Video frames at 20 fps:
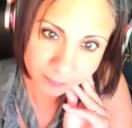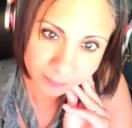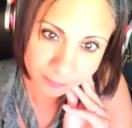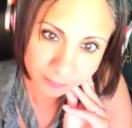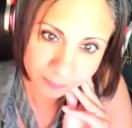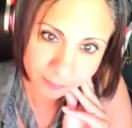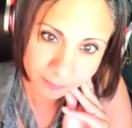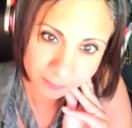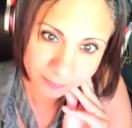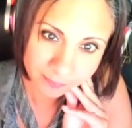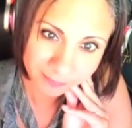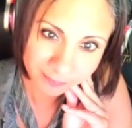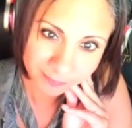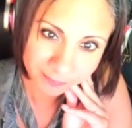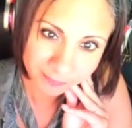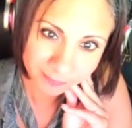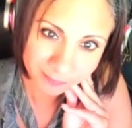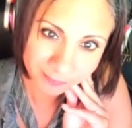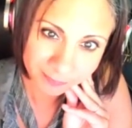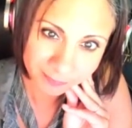
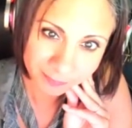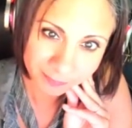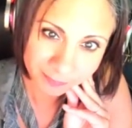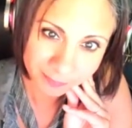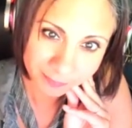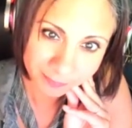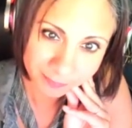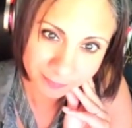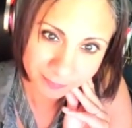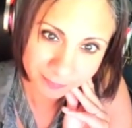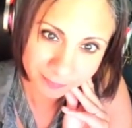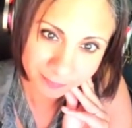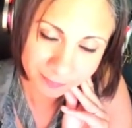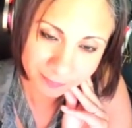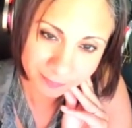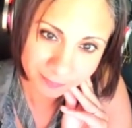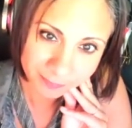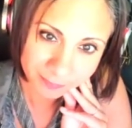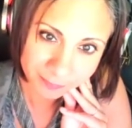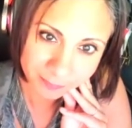
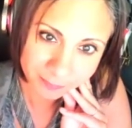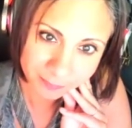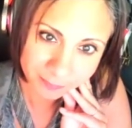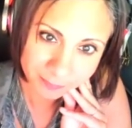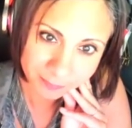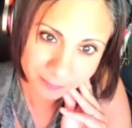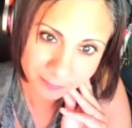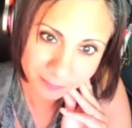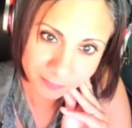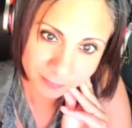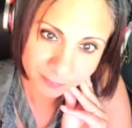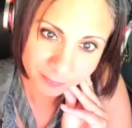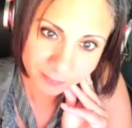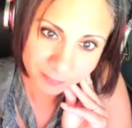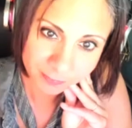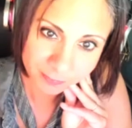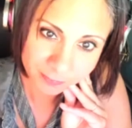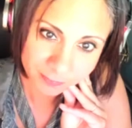This person isn't speaking.